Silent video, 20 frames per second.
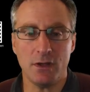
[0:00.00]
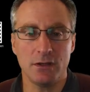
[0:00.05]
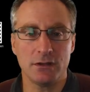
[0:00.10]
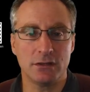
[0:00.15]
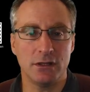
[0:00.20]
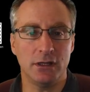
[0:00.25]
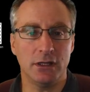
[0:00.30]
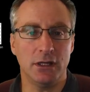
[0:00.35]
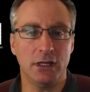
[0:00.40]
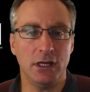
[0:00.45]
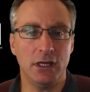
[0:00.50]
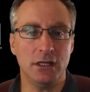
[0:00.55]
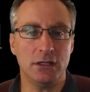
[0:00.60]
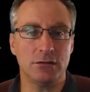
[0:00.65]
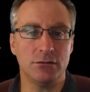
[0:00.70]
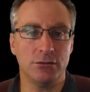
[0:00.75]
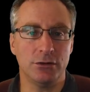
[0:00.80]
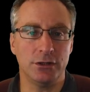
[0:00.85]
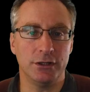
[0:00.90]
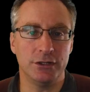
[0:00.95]
So the key
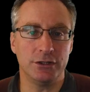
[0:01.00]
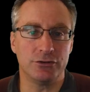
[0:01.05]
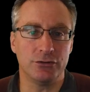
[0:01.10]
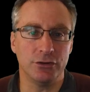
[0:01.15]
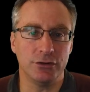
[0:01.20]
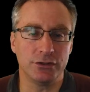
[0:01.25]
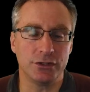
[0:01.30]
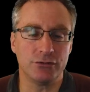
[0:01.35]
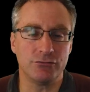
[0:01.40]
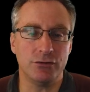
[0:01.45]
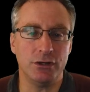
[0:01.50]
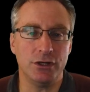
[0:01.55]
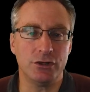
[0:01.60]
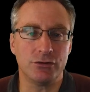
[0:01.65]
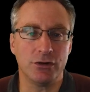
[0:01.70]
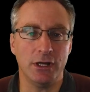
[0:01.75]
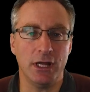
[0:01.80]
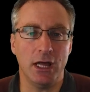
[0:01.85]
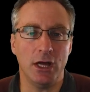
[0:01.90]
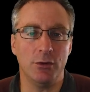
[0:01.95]
to all of these drills is really
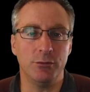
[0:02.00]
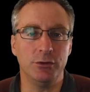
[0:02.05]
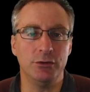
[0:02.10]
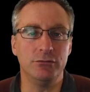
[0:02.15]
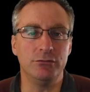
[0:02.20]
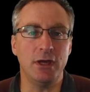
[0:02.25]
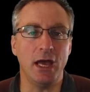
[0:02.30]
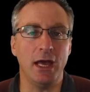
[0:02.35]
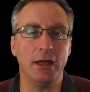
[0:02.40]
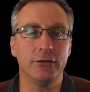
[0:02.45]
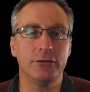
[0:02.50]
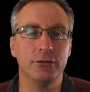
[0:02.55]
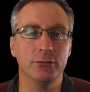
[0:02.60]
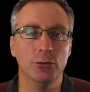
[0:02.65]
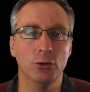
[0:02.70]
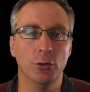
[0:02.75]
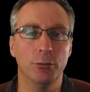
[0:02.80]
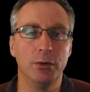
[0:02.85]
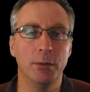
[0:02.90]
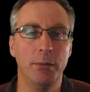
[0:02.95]
trying to help you get some
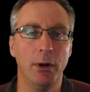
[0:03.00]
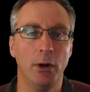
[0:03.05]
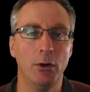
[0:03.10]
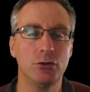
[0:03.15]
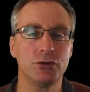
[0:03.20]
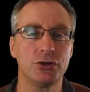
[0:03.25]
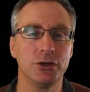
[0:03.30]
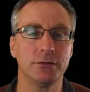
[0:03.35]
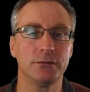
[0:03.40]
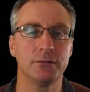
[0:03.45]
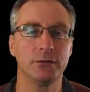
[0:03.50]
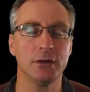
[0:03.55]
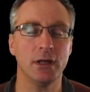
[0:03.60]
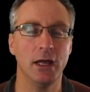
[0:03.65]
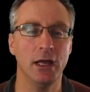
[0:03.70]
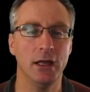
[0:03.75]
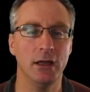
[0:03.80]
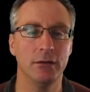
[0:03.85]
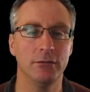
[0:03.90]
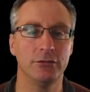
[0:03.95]
more propulsion
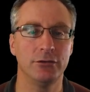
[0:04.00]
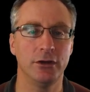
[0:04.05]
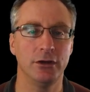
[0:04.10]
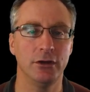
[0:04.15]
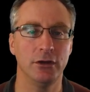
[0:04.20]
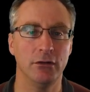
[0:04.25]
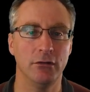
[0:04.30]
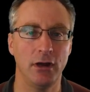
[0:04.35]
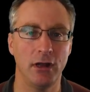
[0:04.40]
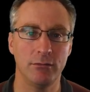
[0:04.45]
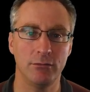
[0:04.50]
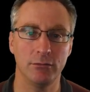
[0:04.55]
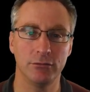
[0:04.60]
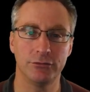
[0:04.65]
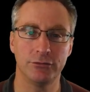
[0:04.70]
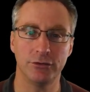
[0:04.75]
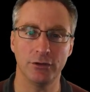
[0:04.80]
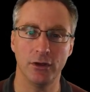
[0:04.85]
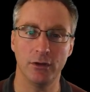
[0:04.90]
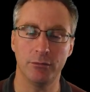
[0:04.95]
so that you're able
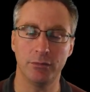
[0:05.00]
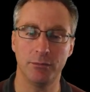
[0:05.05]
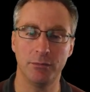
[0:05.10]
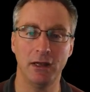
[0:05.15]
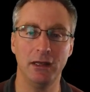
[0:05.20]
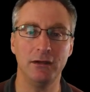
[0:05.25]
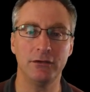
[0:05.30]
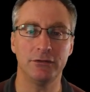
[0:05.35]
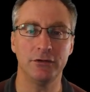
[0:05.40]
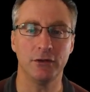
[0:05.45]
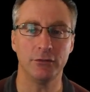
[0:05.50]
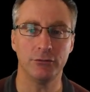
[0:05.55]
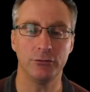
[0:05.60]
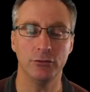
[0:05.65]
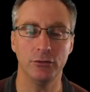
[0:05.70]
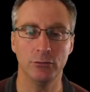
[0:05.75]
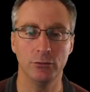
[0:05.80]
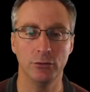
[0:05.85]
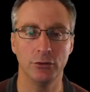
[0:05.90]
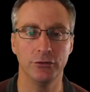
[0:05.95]
to propel yourself
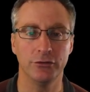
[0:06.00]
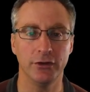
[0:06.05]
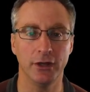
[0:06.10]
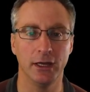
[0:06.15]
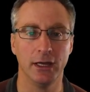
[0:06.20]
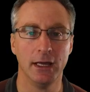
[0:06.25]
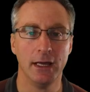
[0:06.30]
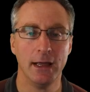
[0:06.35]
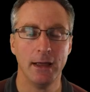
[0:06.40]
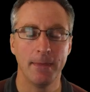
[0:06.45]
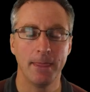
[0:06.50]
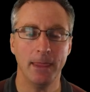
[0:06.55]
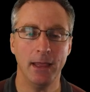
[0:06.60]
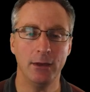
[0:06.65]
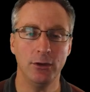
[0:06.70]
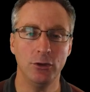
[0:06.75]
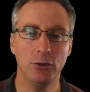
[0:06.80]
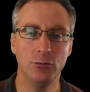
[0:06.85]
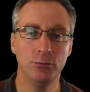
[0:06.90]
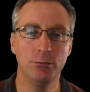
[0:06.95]
through the water. Now
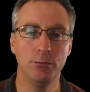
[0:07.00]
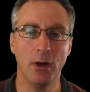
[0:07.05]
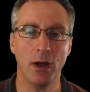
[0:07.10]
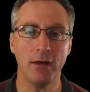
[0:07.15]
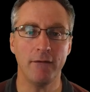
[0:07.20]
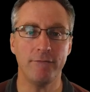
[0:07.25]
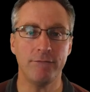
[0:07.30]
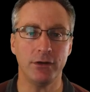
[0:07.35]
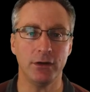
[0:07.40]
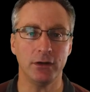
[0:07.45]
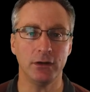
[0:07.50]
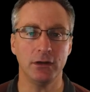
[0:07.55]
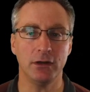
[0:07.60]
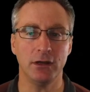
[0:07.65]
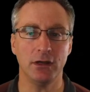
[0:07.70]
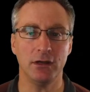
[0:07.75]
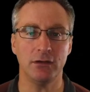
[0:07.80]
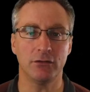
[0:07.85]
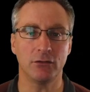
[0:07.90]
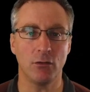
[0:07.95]
you might
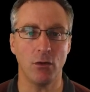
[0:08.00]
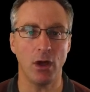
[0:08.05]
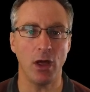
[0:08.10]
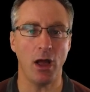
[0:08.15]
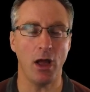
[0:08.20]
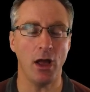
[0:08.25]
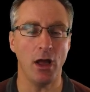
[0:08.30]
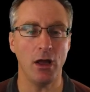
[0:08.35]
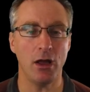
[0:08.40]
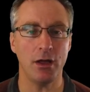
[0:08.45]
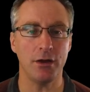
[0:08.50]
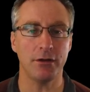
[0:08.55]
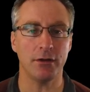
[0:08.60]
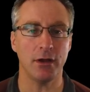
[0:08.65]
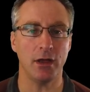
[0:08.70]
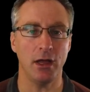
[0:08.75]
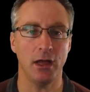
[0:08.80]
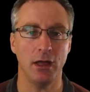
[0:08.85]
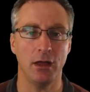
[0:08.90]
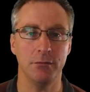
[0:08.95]
find these quite hard.
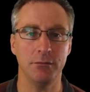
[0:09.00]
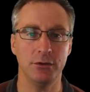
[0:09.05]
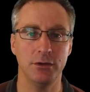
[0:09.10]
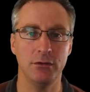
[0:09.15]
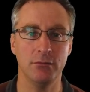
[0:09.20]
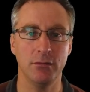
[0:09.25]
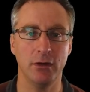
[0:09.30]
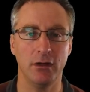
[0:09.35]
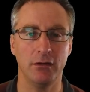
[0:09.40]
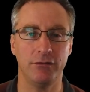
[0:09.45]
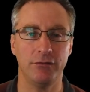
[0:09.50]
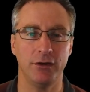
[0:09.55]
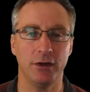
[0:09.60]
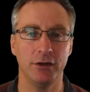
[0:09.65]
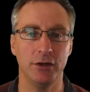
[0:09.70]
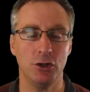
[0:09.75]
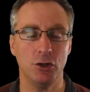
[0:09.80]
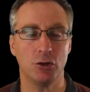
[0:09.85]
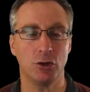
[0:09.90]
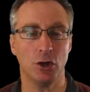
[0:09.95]
You might
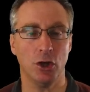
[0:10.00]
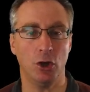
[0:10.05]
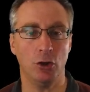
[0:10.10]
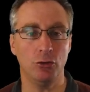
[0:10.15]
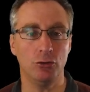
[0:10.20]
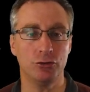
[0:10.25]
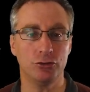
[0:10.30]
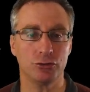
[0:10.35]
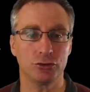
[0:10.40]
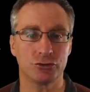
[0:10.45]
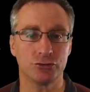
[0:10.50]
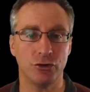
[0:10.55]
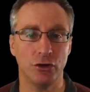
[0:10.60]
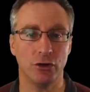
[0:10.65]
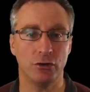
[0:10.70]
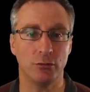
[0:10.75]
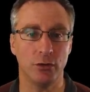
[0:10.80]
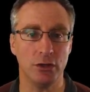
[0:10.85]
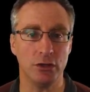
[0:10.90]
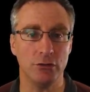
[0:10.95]
find that you can hold your
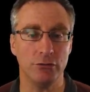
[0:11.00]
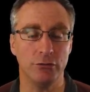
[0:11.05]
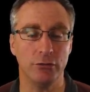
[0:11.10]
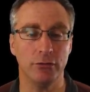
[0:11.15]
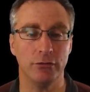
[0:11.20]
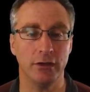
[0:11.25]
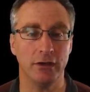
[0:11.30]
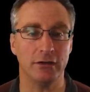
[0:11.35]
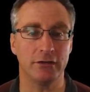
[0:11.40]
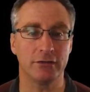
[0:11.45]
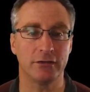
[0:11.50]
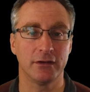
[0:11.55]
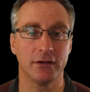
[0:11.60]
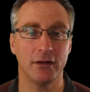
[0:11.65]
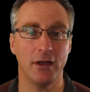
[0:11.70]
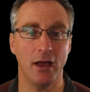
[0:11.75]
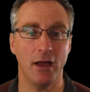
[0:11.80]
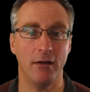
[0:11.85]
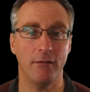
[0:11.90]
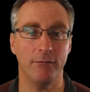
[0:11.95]
stroke when you do this
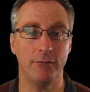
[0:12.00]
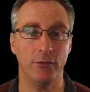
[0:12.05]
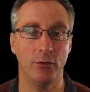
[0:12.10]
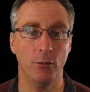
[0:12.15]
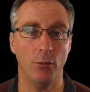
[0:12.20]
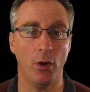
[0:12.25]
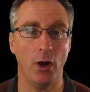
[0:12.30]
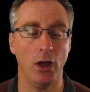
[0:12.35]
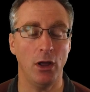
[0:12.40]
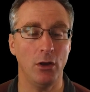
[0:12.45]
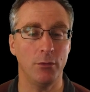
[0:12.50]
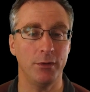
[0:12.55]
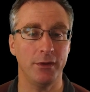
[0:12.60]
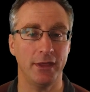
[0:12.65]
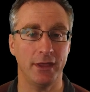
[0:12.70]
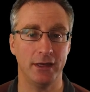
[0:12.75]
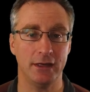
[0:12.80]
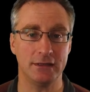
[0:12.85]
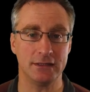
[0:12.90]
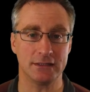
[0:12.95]
for a while, but
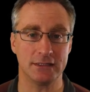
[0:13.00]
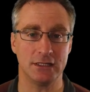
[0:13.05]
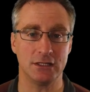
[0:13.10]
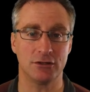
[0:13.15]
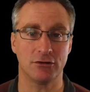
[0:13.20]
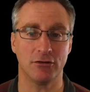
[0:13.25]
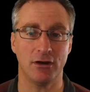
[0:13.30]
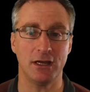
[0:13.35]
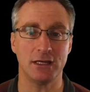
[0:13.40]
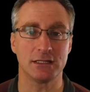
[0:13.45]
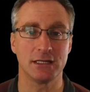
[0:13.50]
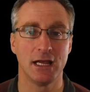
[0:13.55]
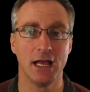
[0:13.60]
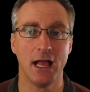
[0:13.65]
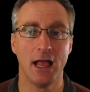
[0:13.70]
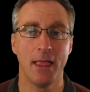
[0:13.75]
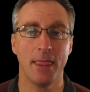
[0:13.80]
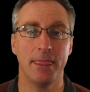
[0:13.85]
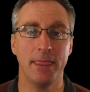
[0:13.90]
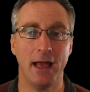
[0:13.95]
then it disintegrates.
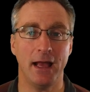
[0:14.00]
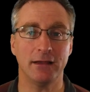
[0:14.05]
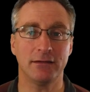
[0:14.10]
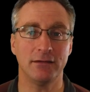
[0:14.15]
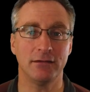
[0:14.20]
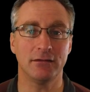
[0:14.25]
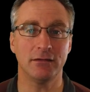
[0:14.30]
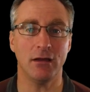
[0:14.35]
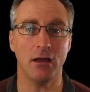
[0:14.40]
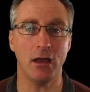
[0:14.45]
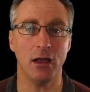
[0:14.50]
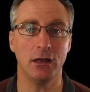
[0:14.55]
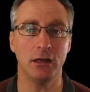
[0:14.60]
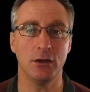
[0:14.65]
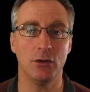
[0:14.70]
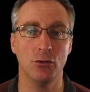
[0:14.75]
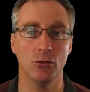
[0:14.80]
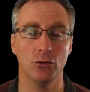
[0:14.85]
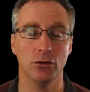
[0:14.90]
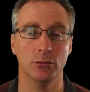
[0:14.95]
That's
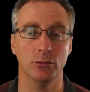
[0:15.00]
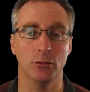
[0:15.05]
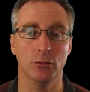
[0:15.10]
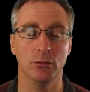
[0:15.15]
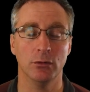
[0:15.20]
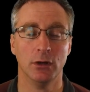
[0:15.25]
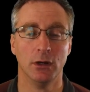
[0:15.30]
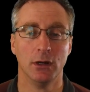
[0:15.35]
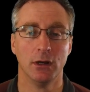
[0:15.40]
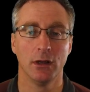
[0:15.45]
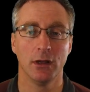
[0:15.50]
entirely normal.